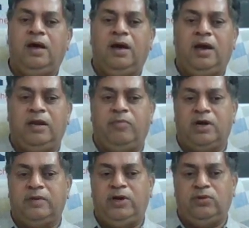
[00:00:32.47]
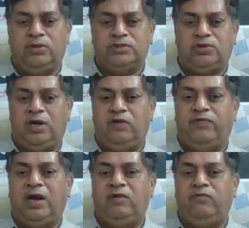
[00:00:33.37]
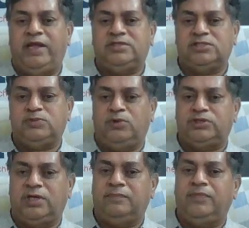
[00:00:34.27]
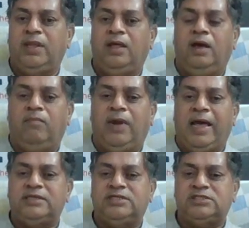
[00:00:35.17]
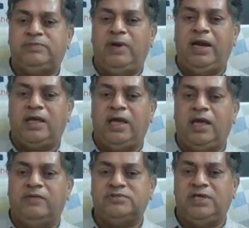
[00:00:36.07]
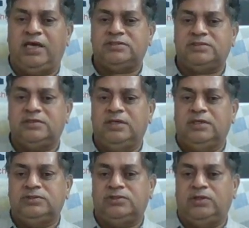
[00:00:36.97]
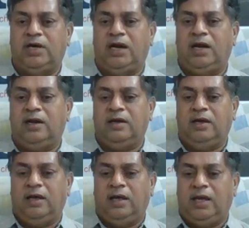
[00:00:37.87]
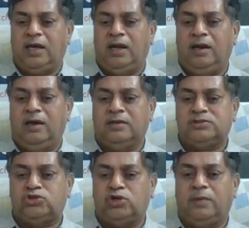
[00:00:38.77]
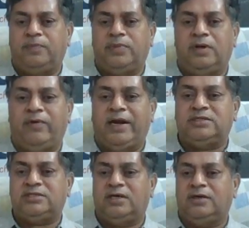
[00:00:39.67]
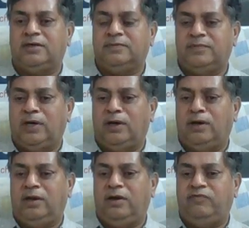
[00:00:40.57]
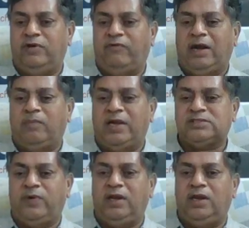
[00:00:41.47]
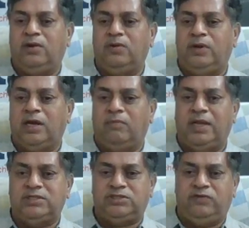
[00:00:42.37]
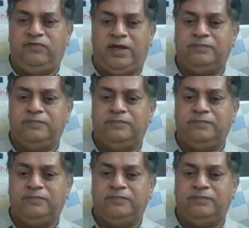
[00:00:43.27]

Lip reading: in Bottomid 2025, and we reached this position. Black just played King F6 so that he can stop White's. If White plays Queen E2, he can play G5.